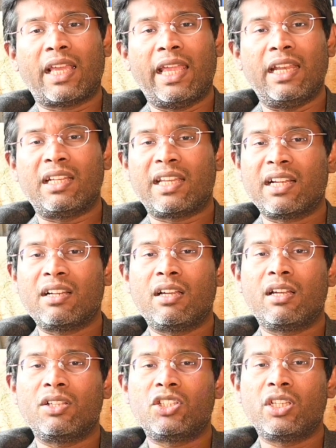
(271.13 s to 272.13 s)
in
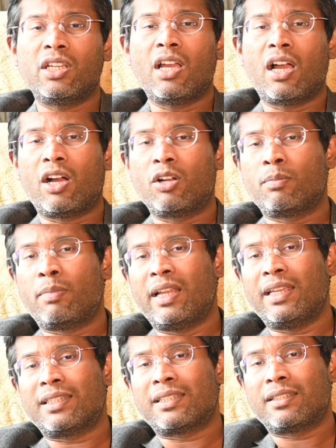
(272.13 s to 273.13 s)
technology
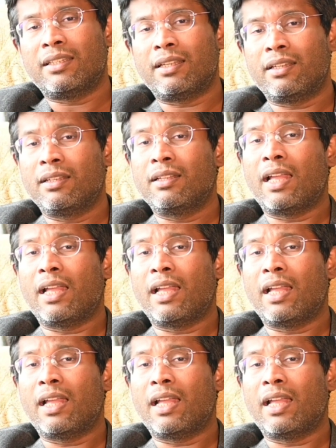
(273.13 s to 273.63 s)
outpaced the